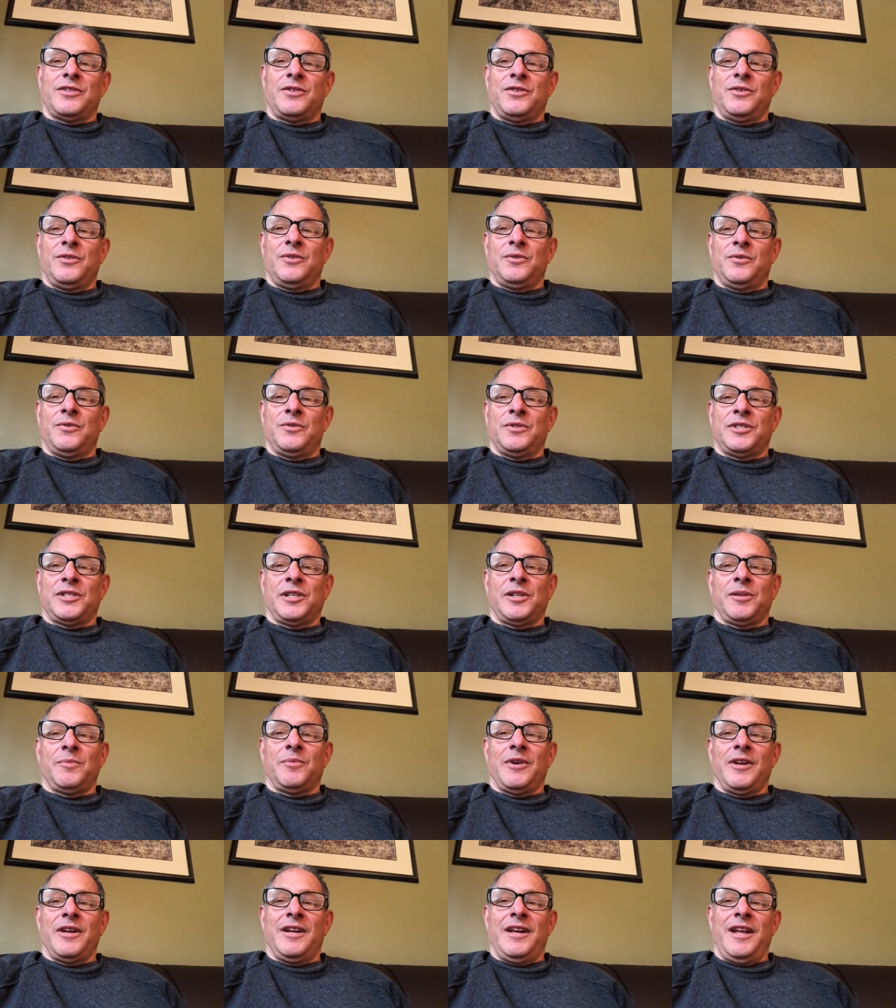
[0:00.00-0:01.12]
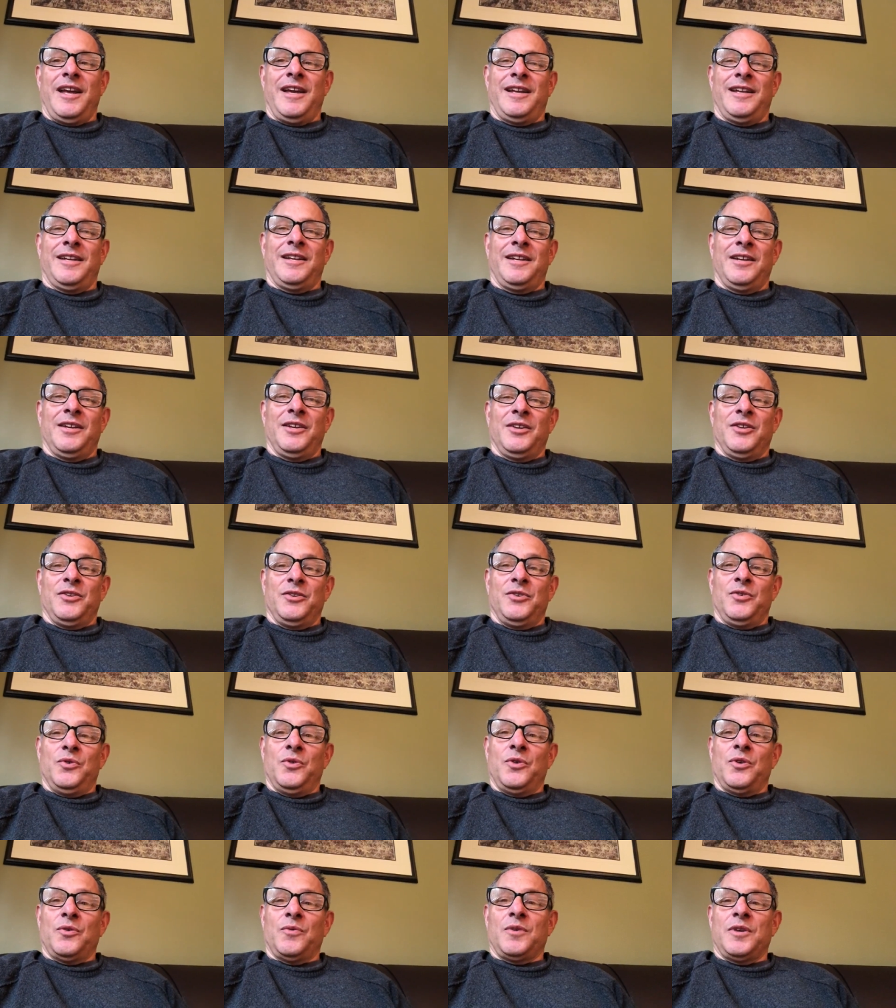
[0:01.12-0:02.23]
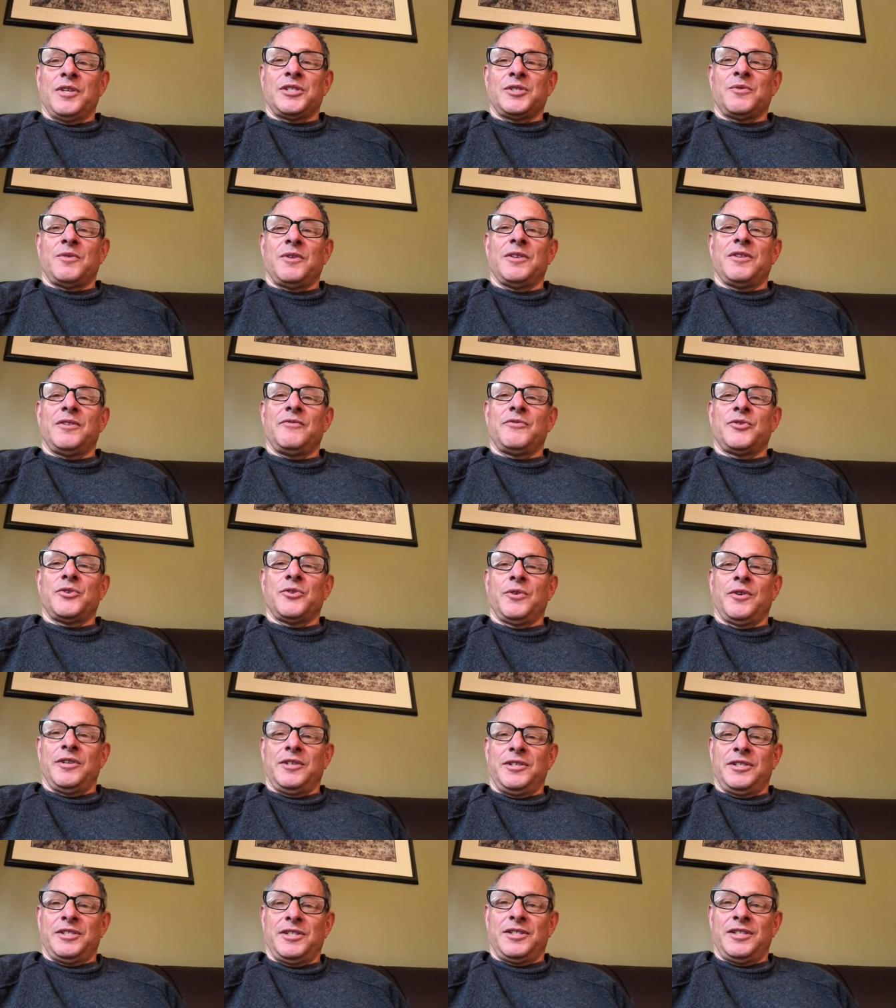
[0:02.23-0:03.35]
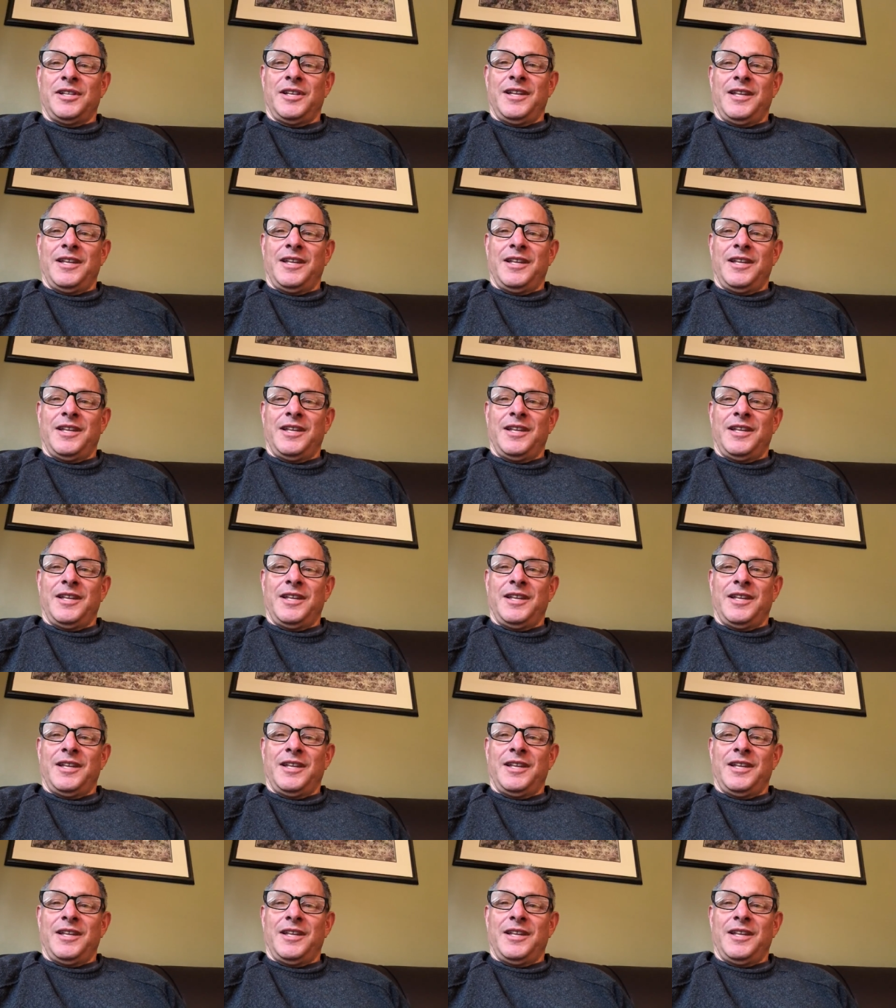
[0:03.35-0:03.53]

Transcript: to celebrate at your restaurant of choice